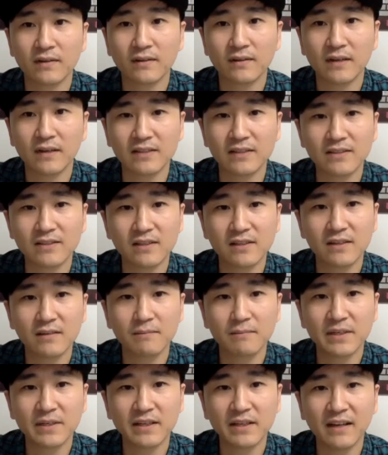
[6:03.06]
Has there
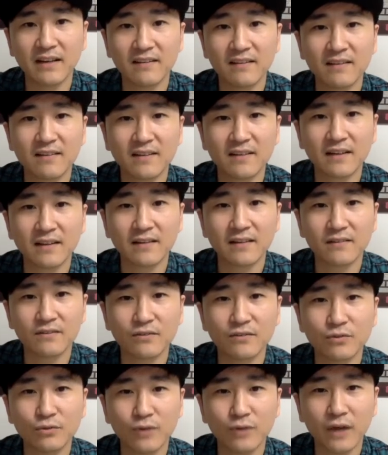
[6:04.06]
been anything that
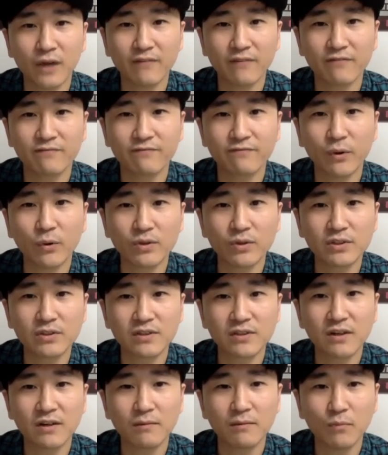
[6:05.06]
you have
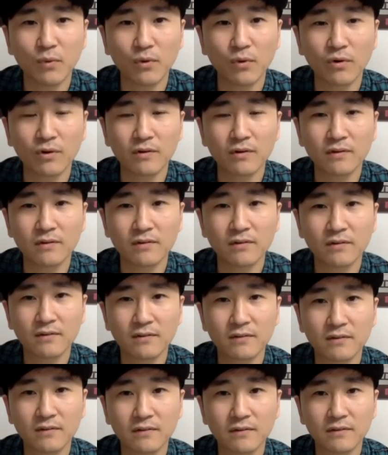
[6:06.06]
focused on more
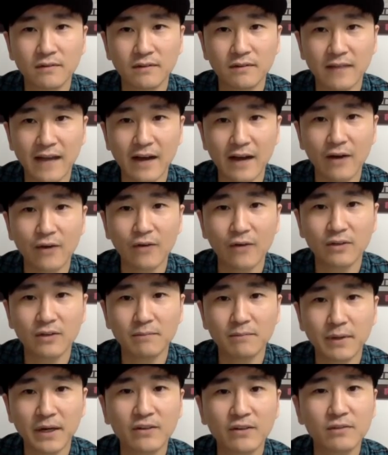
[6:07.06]
now
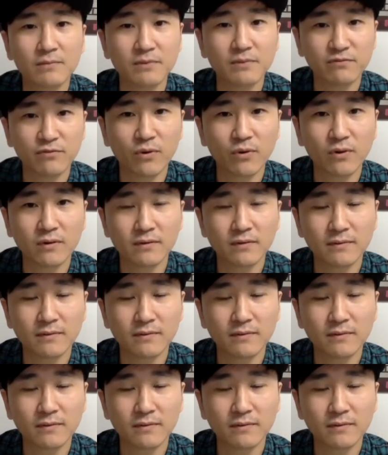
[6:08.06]
compared to before?